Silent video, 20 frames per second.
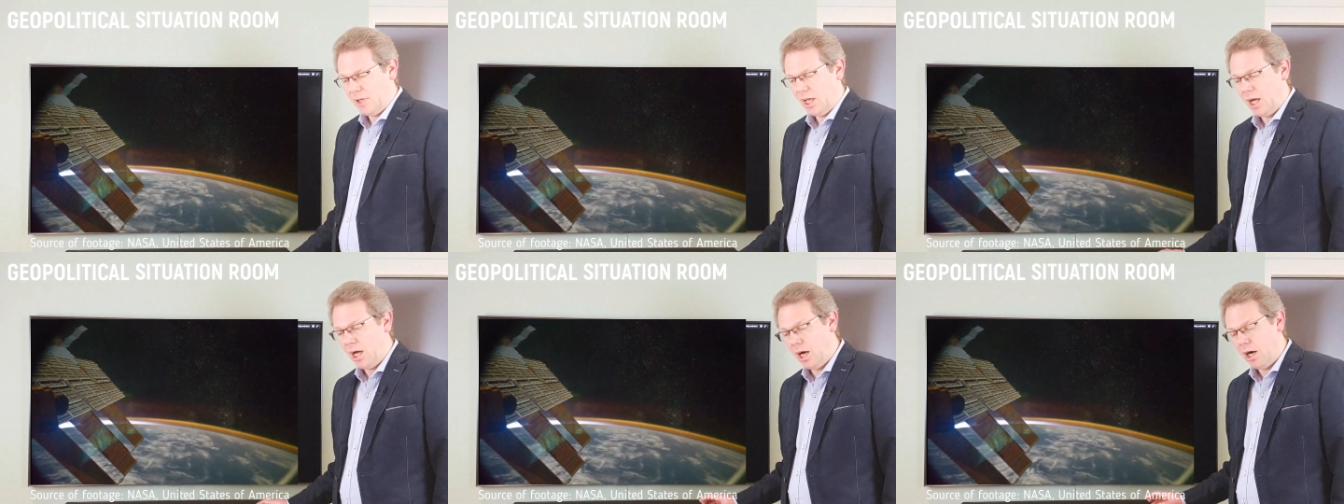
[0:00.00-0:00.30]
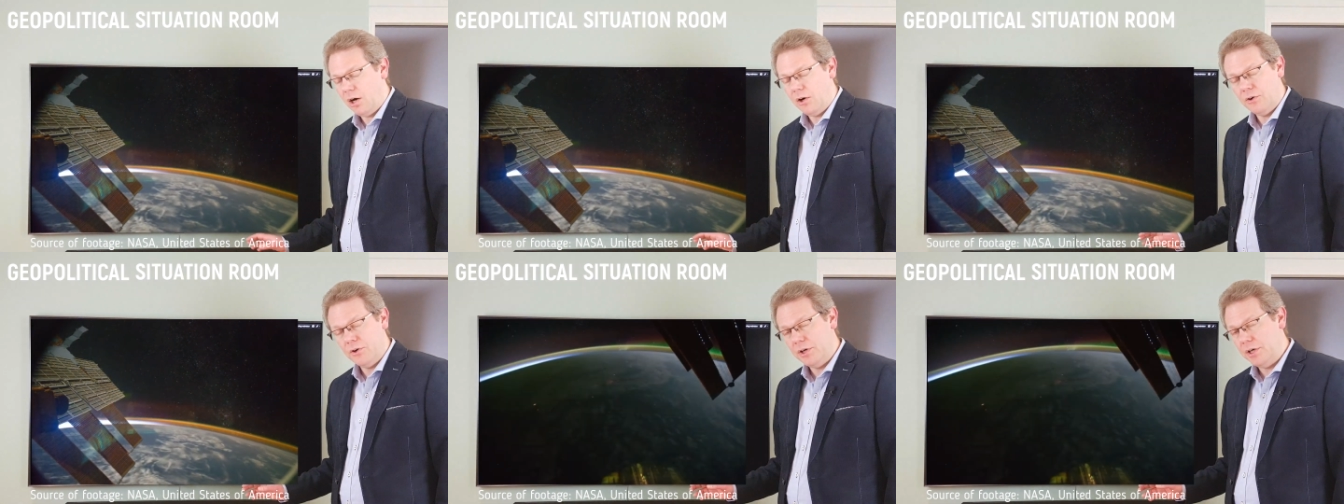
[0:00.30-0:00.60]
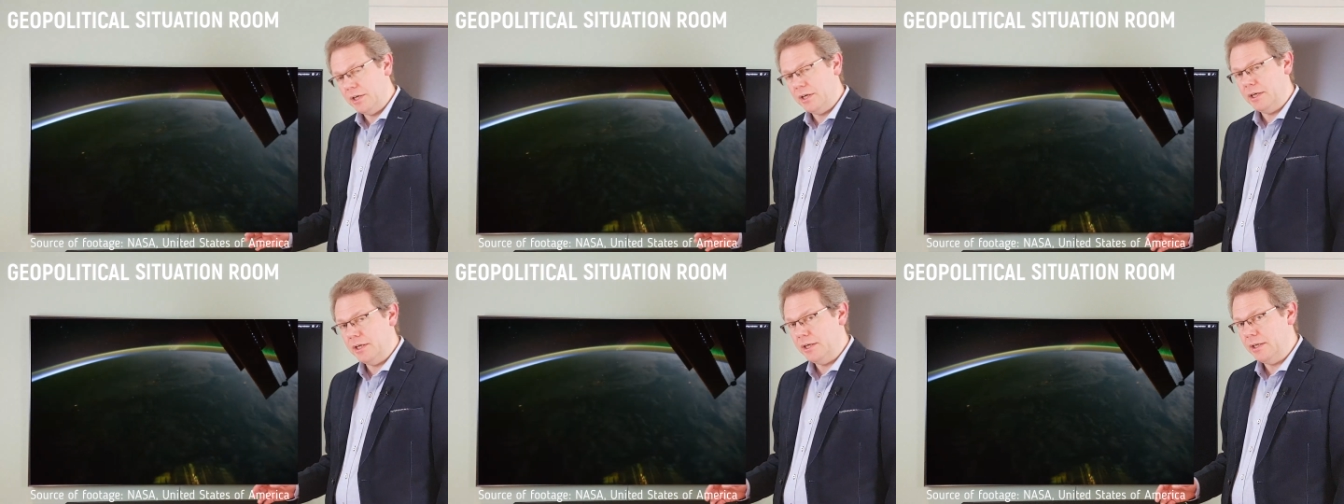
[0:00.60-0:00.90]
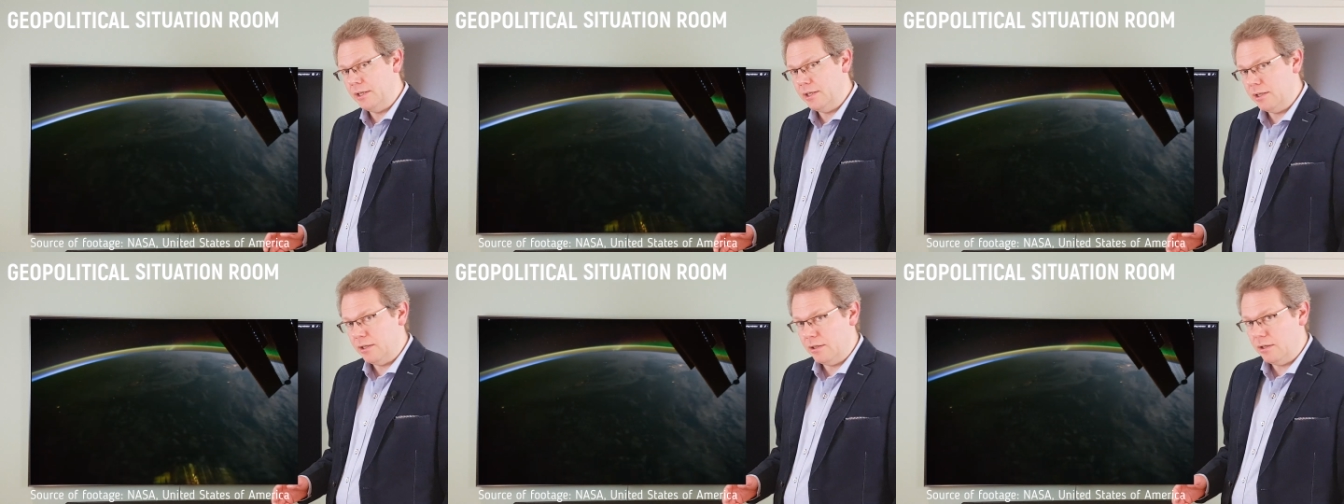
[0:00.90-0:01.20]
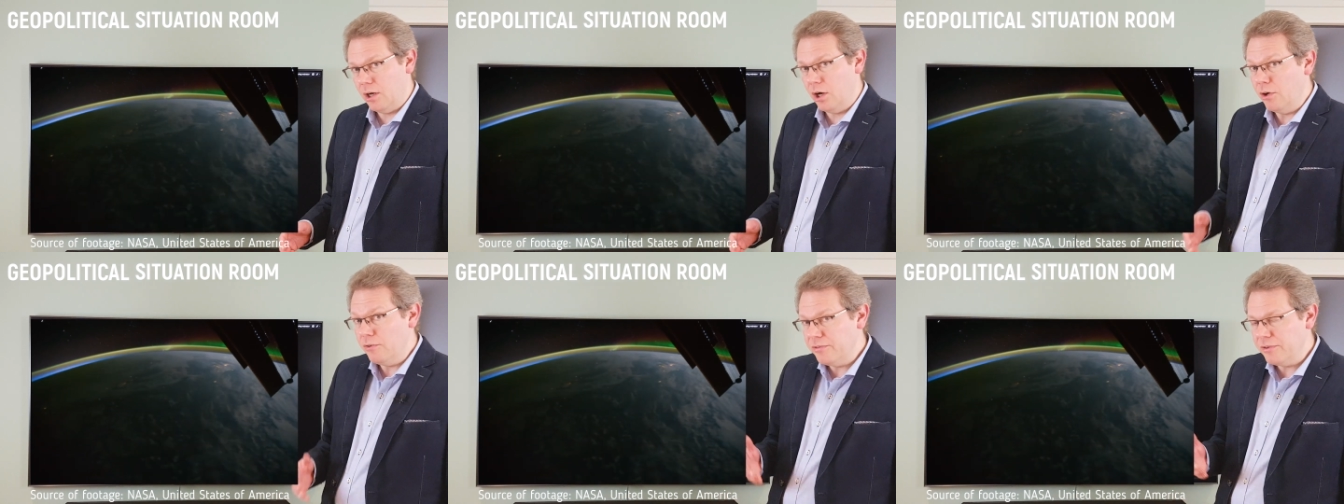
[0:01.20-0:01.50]

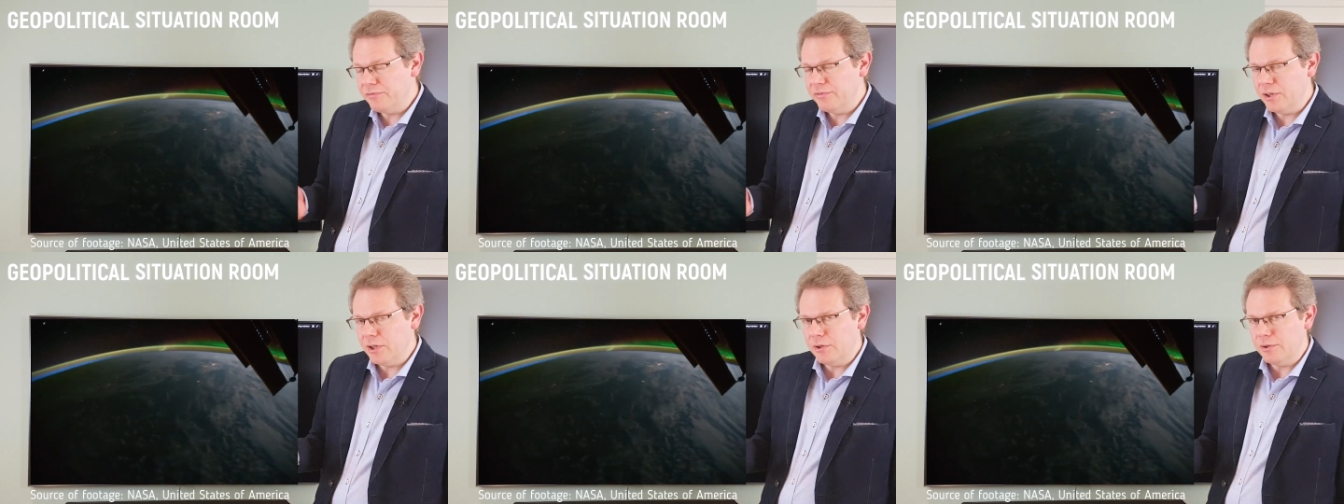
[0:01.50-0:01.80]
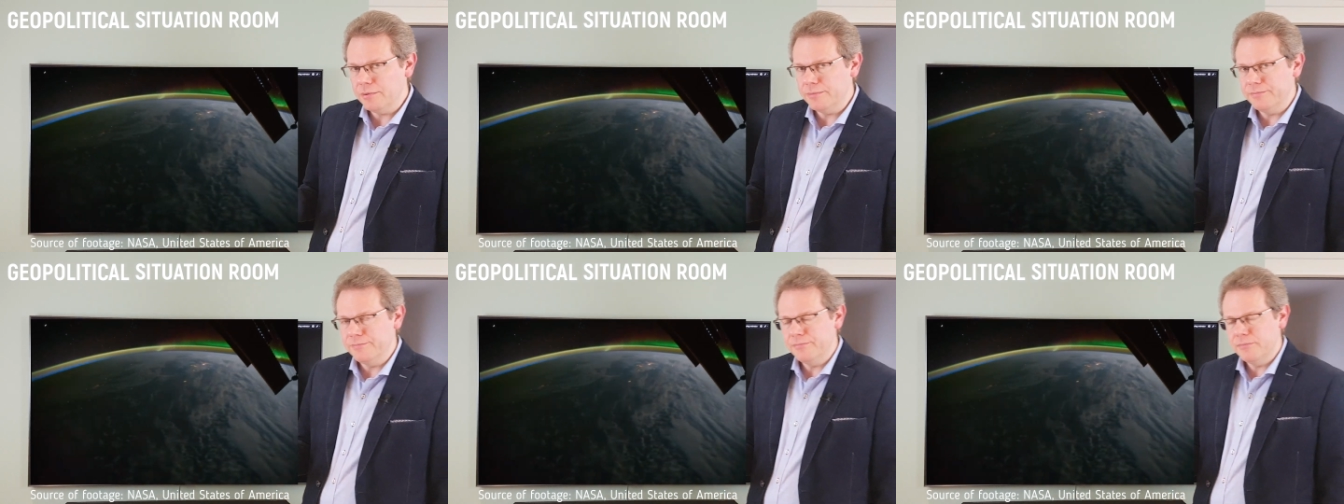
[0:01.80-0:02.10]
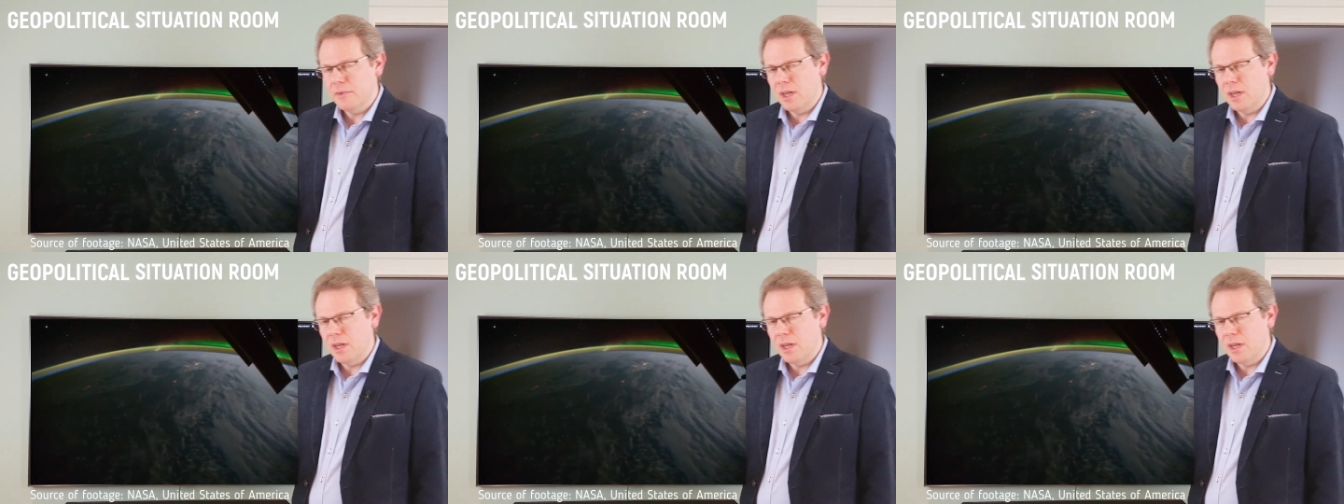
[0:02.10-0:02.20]
overview.